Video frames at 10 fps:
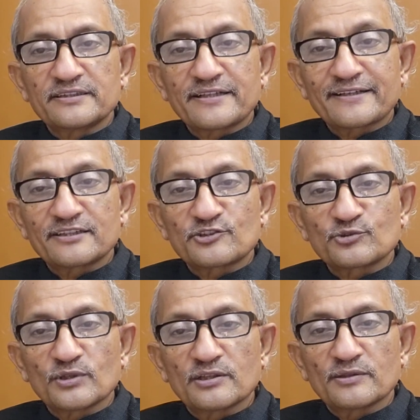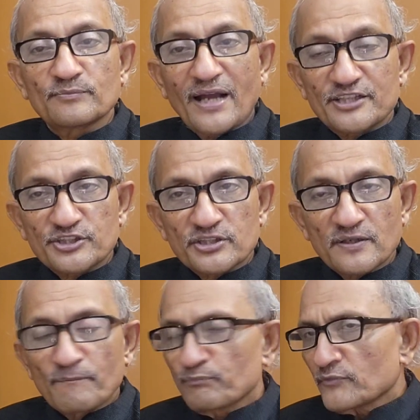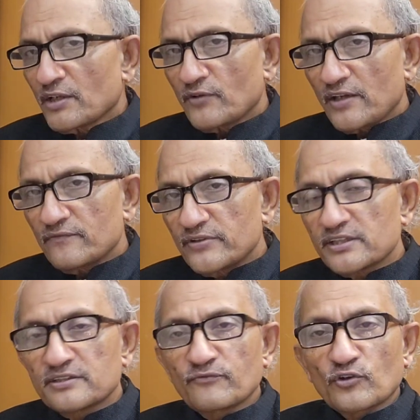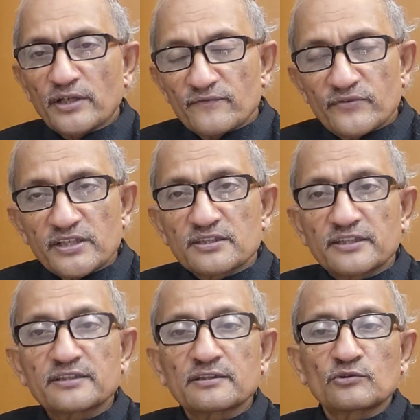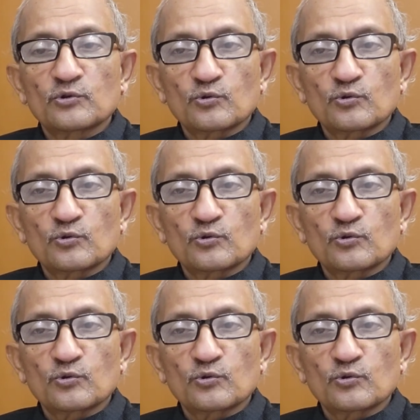ticket to a match? For everything,